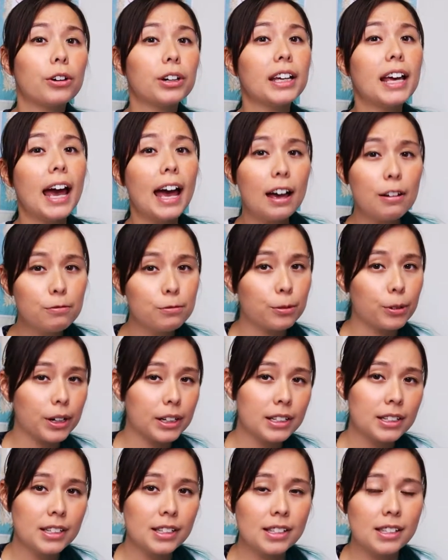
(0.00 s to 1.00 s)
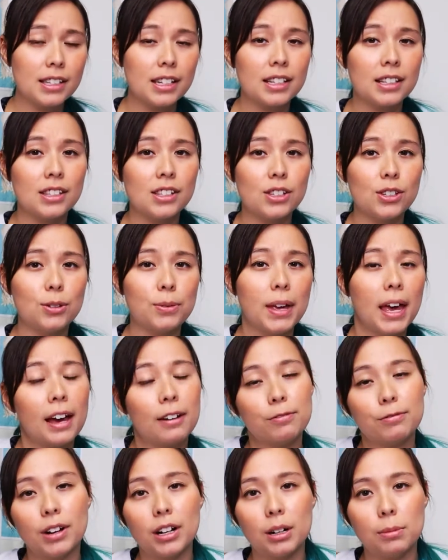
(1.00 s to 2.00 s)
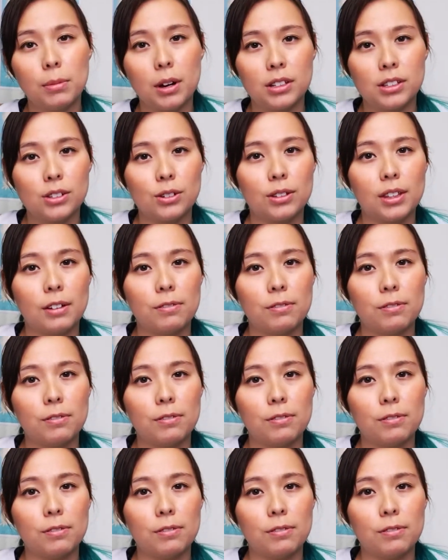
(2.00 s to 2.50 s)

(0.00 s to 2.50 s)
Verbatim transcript: already have one since you can't find a monster